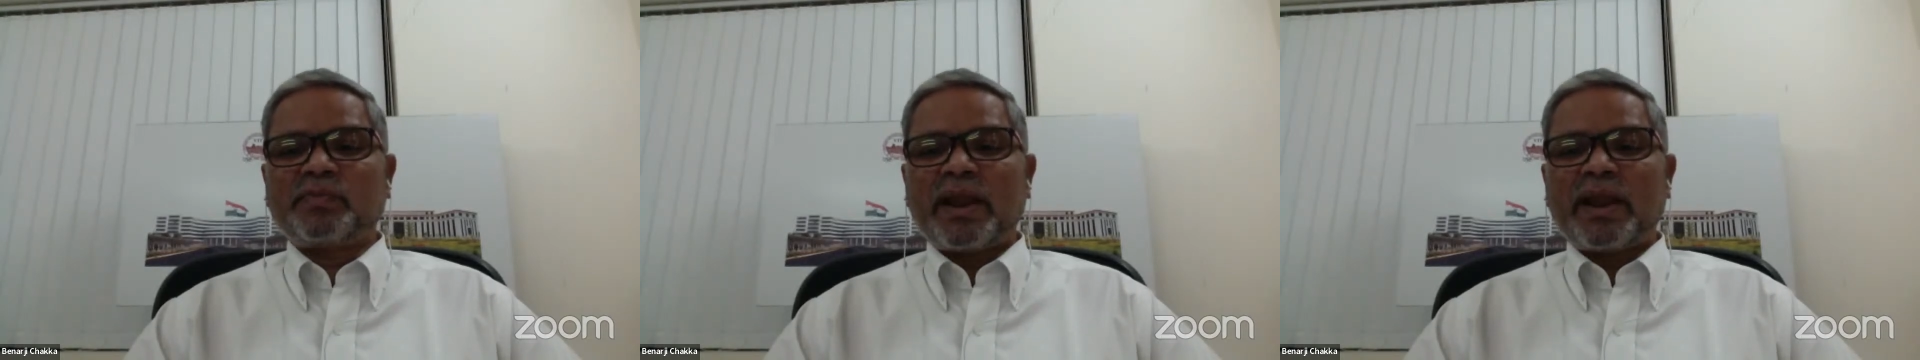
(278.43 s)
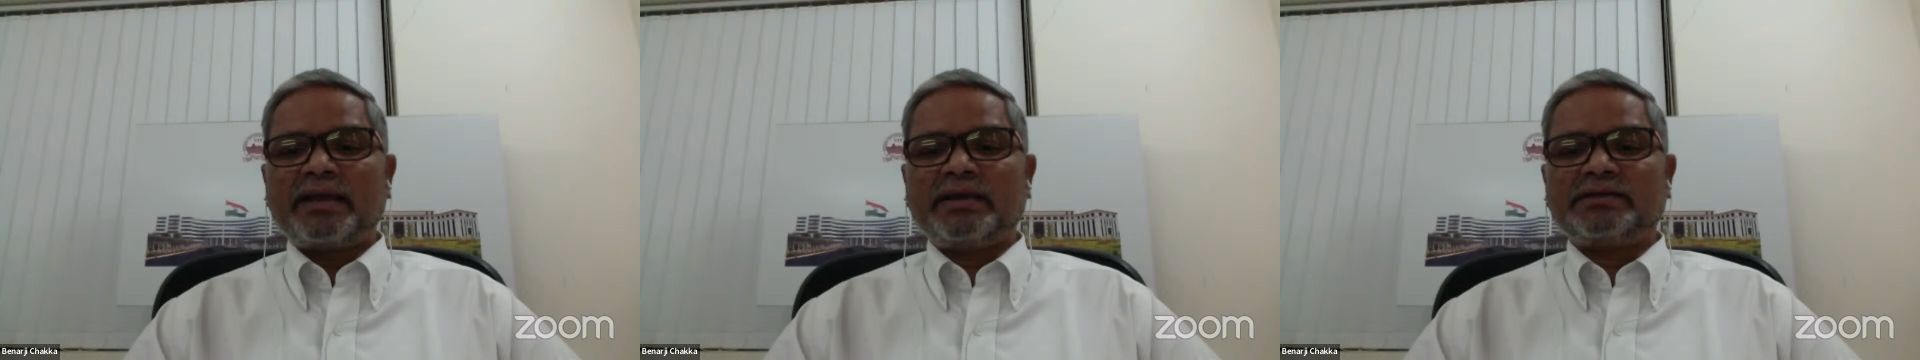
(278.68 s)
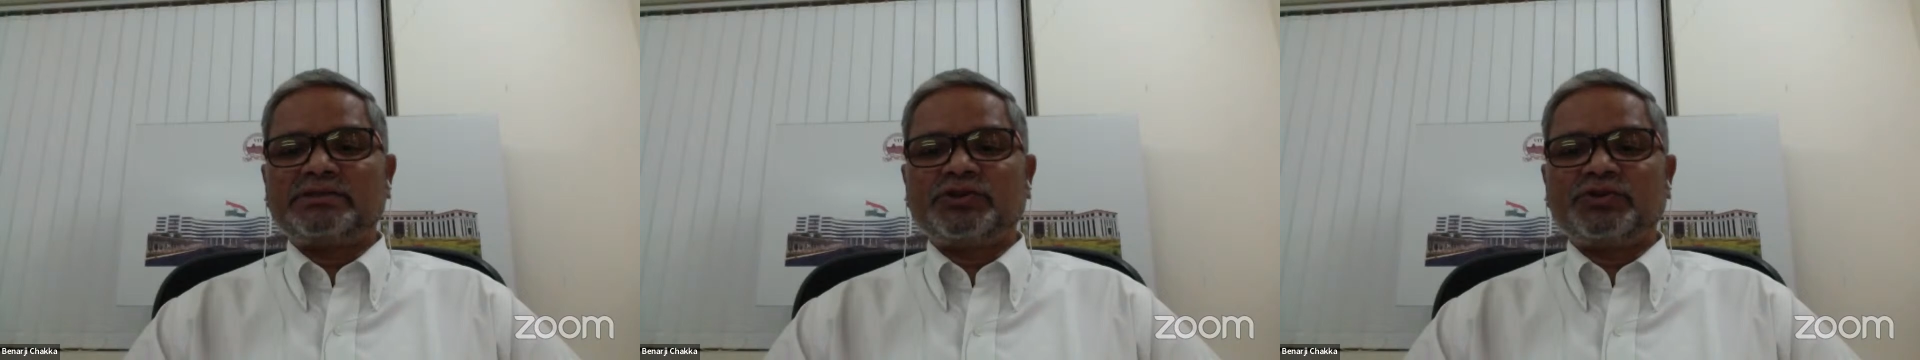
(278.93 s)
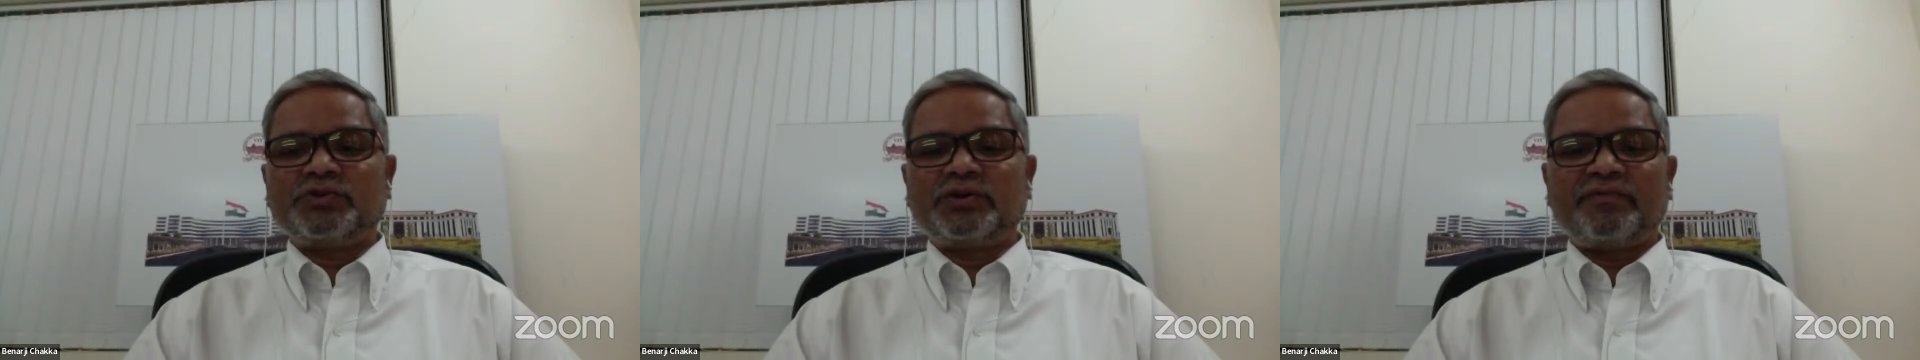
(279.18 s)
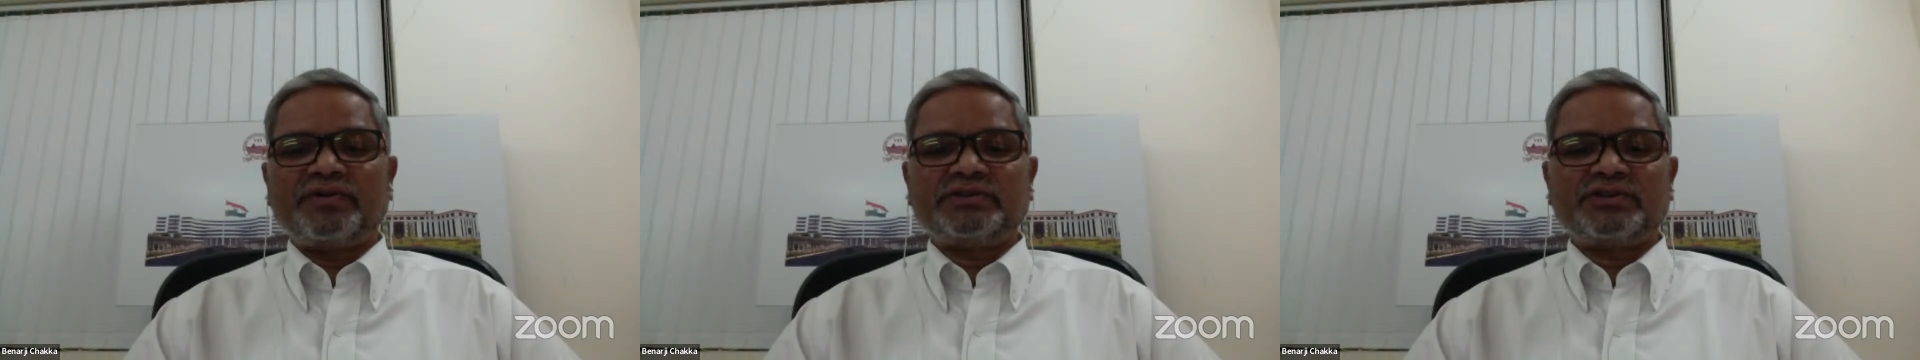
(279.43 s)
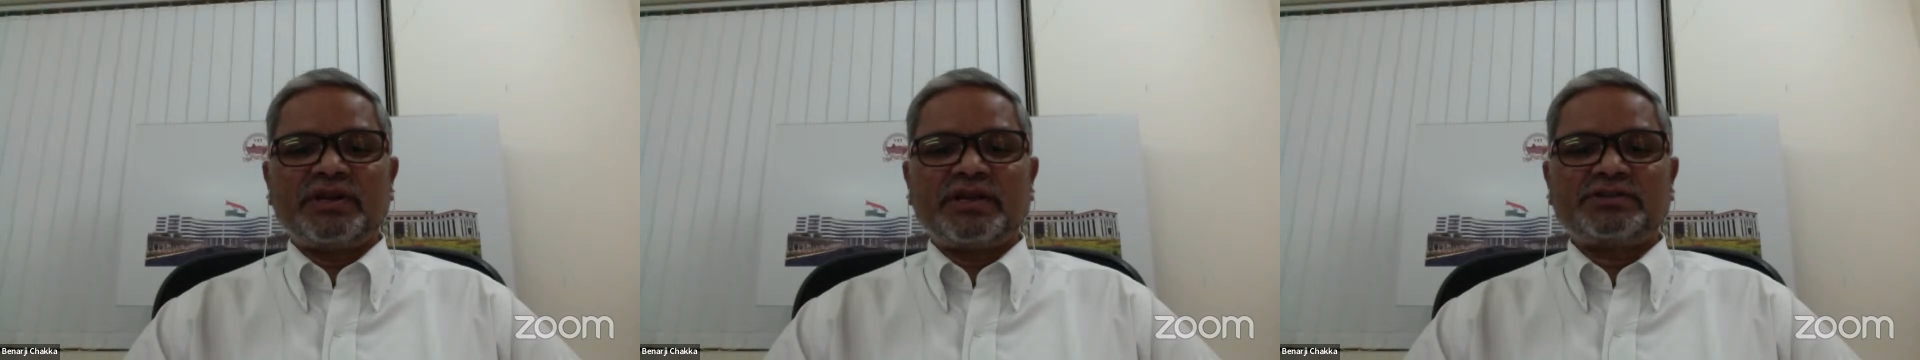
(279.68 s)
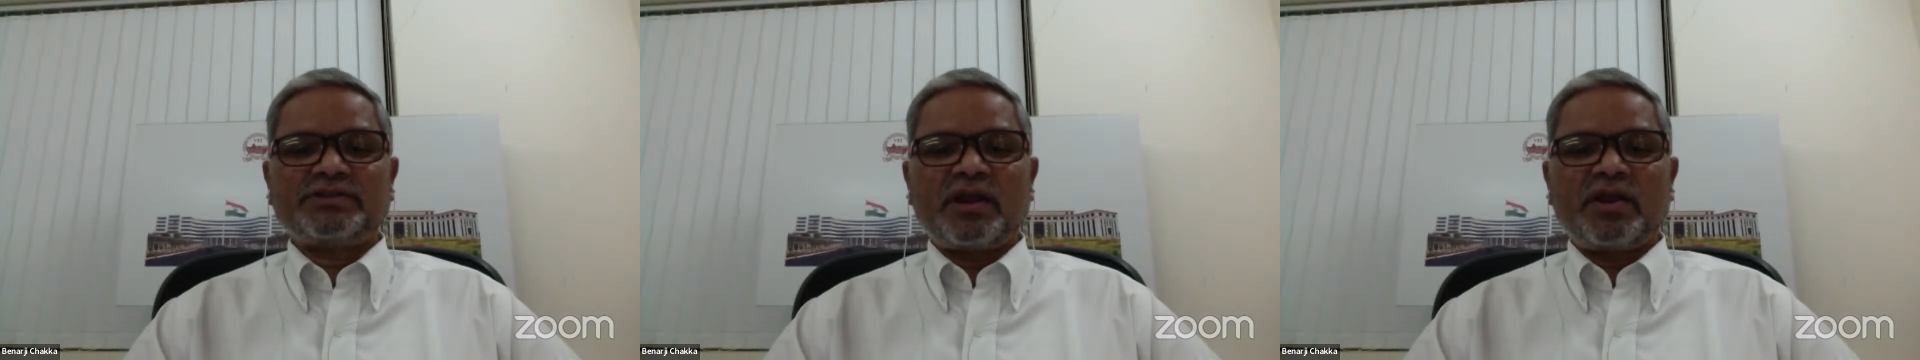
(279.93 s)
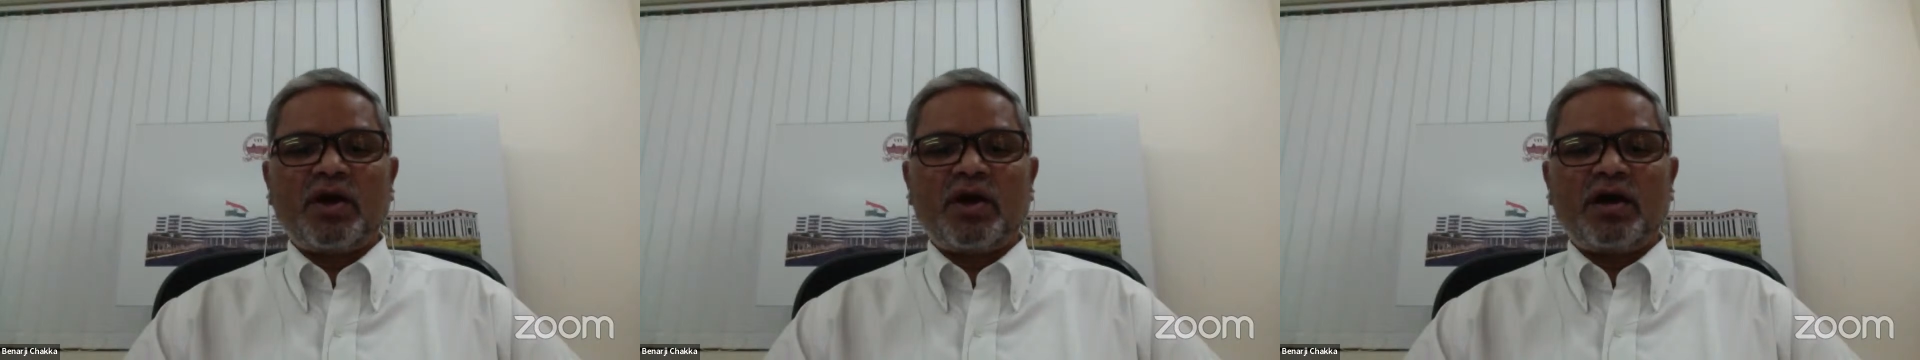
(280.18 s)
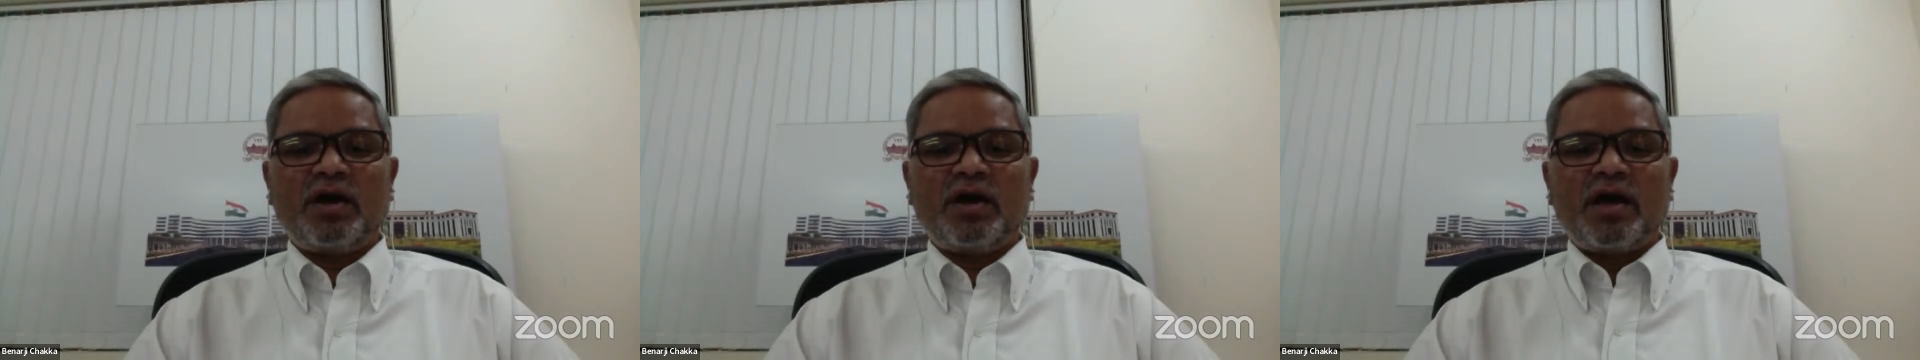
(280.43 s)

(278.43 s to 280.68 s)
Planck Institute of International Law